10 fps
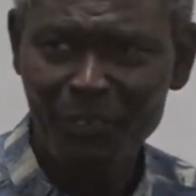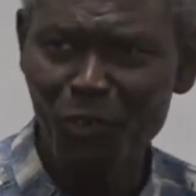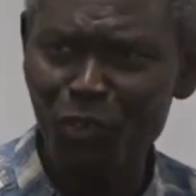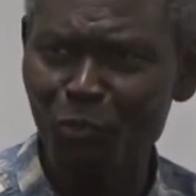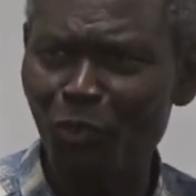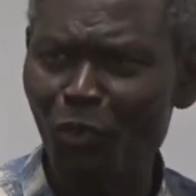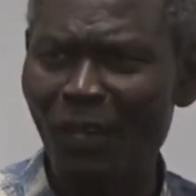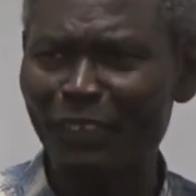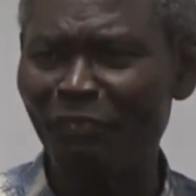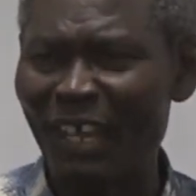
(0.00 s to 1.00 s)
So who
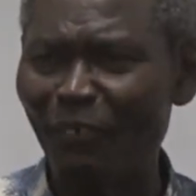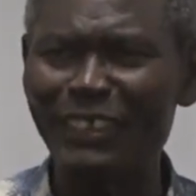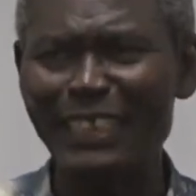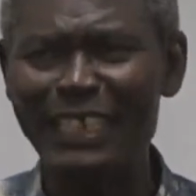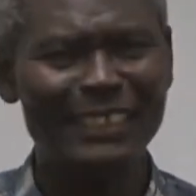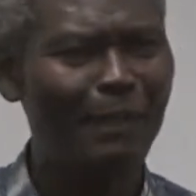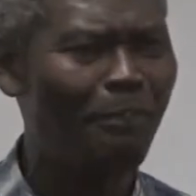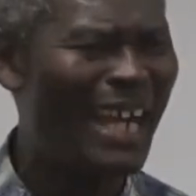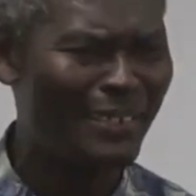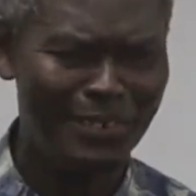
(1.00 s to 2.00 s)
must fast? Well, there is the
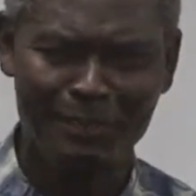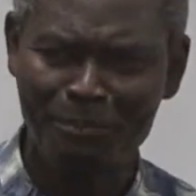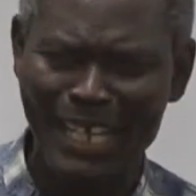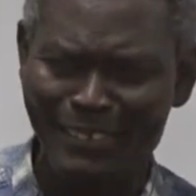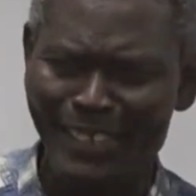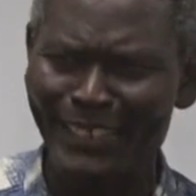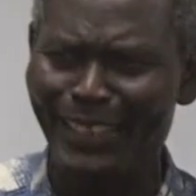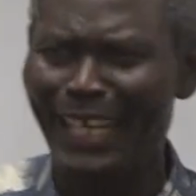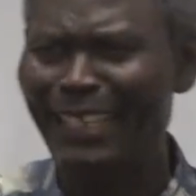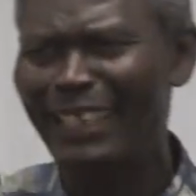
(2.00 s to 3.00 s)
pastor. Pastor
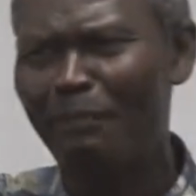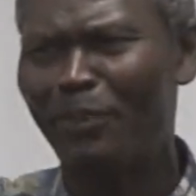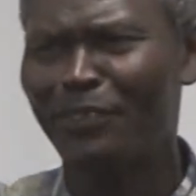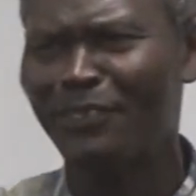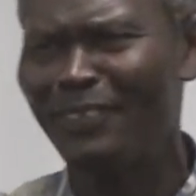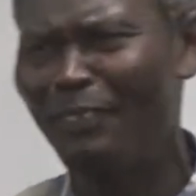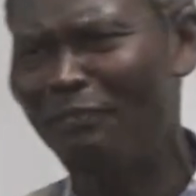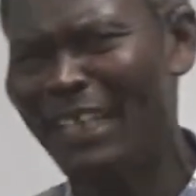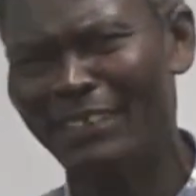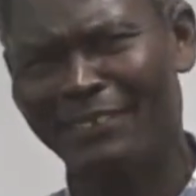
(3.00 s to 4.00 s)
and the apostles, they
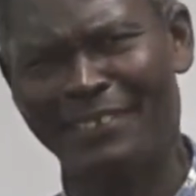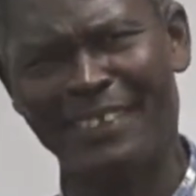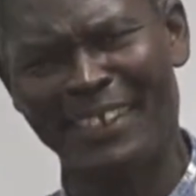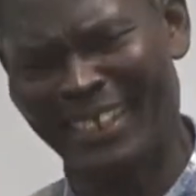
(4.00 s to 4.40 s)
fast.